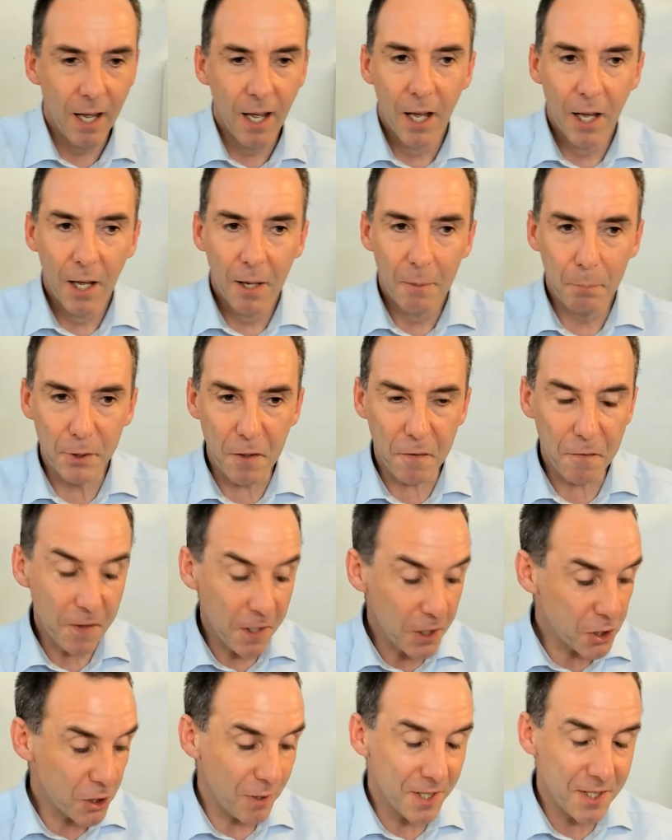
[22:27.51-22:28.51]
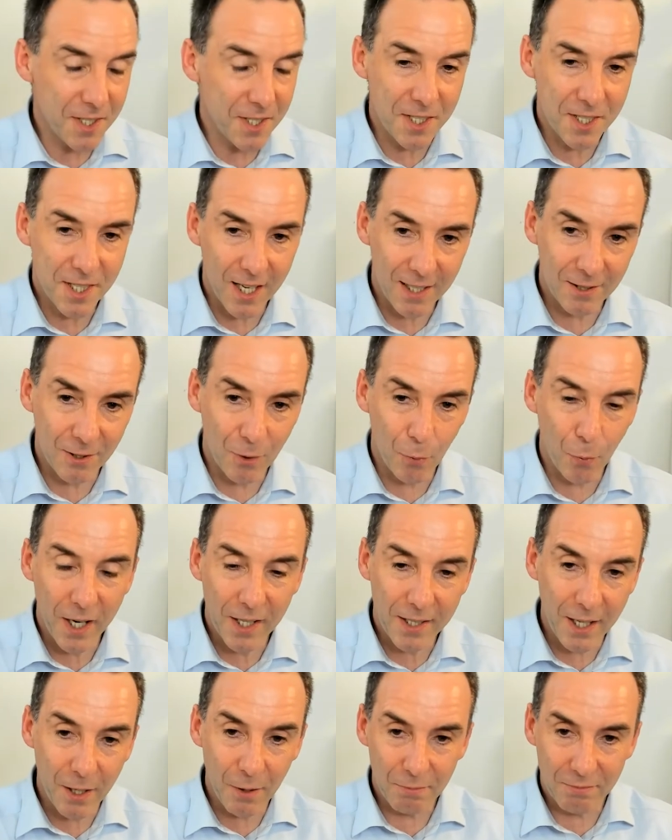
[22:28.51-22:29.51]
But the feature is that the way
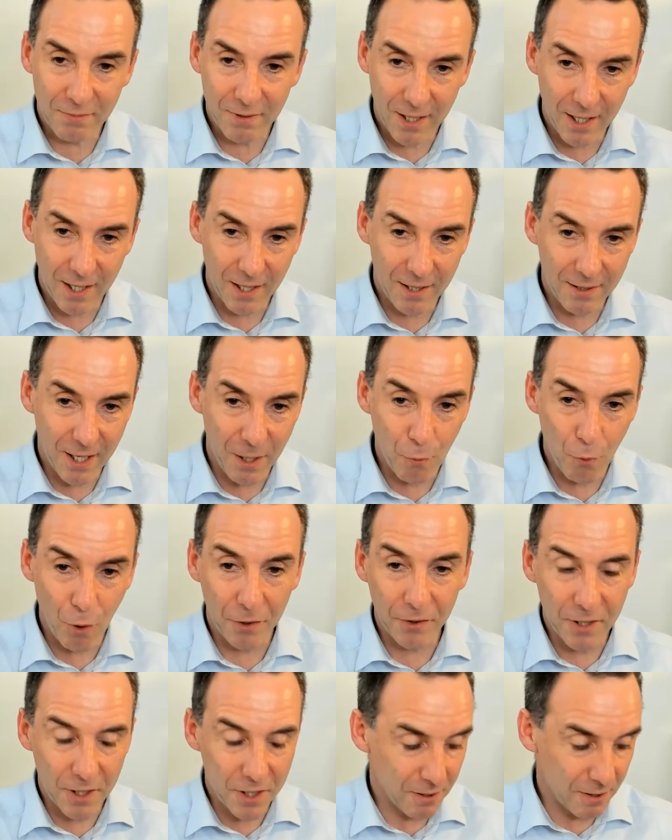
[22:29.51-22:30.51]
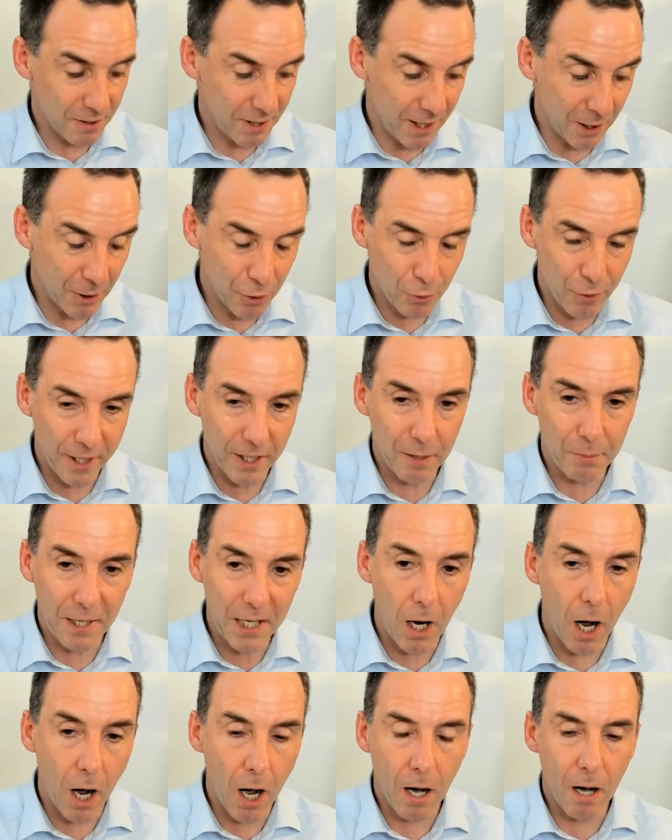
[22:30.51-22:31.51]
they run this incredibly
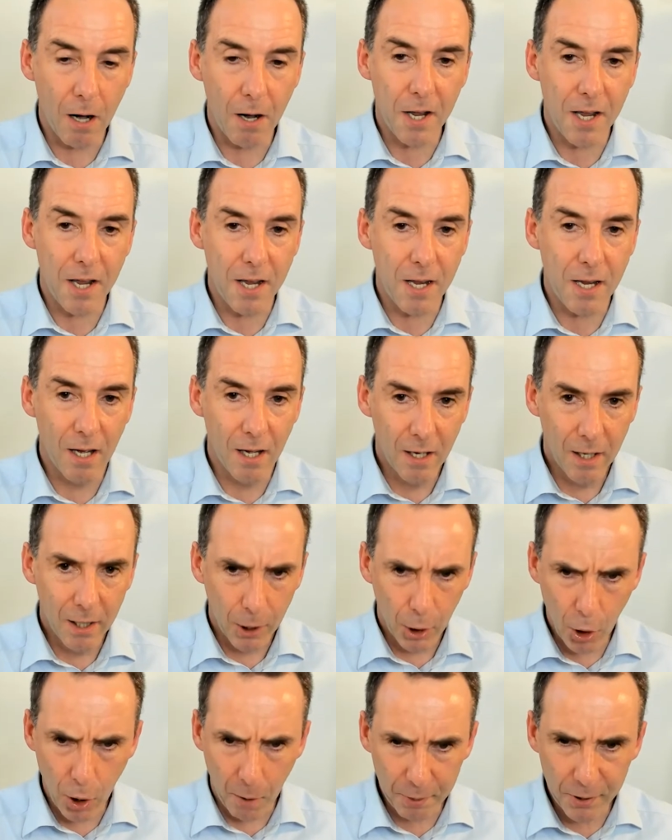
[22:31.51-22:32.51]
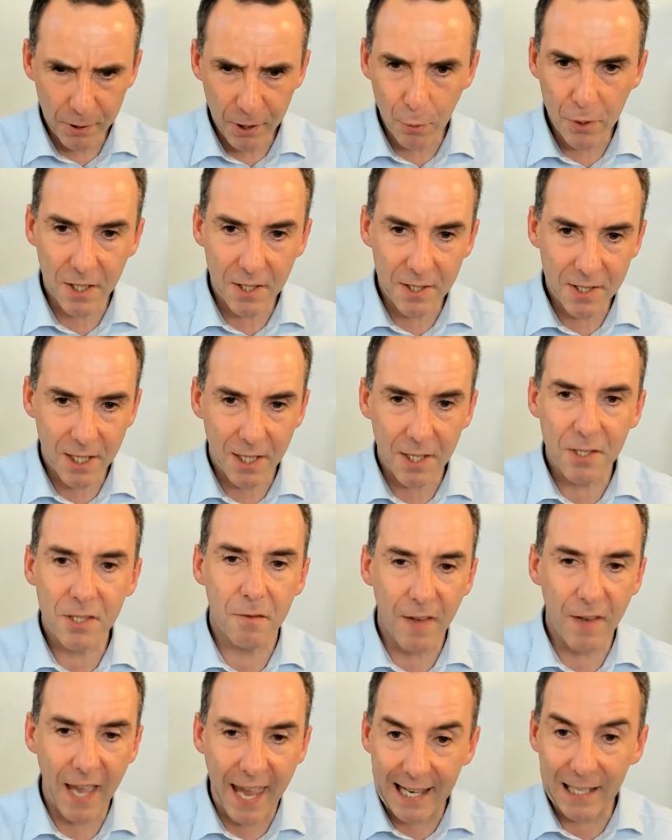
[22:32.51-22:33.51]
high compute
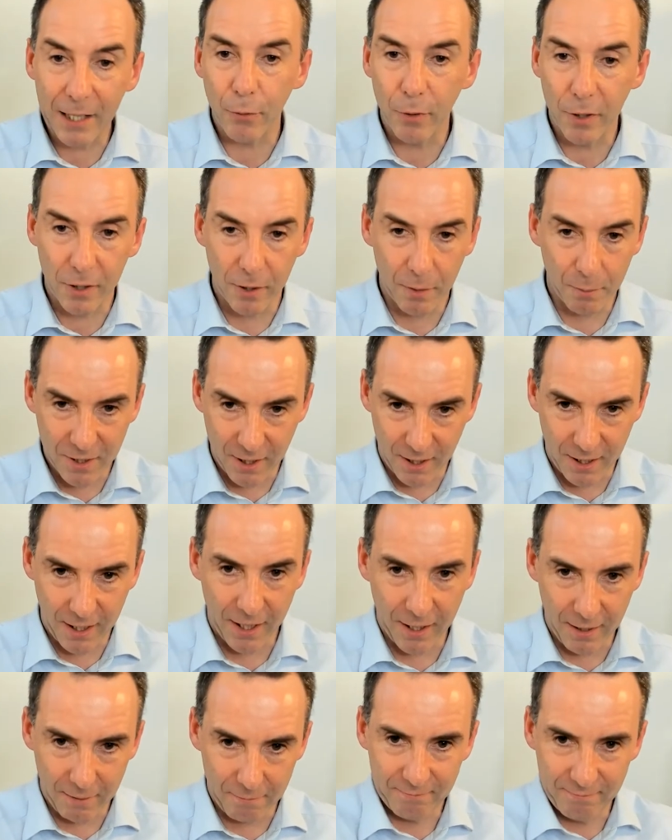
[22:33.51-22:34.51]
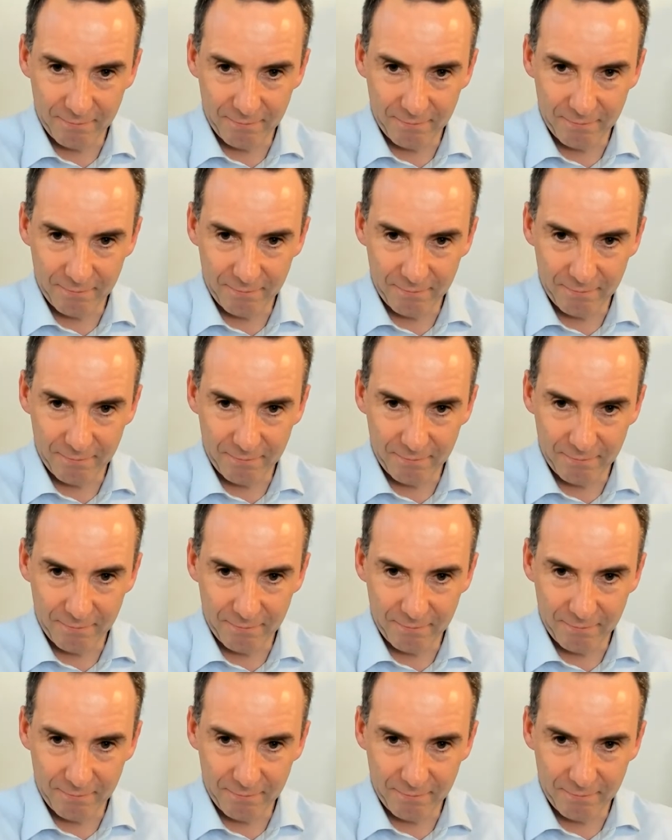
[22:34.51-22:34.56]
intensive algorithm to kind of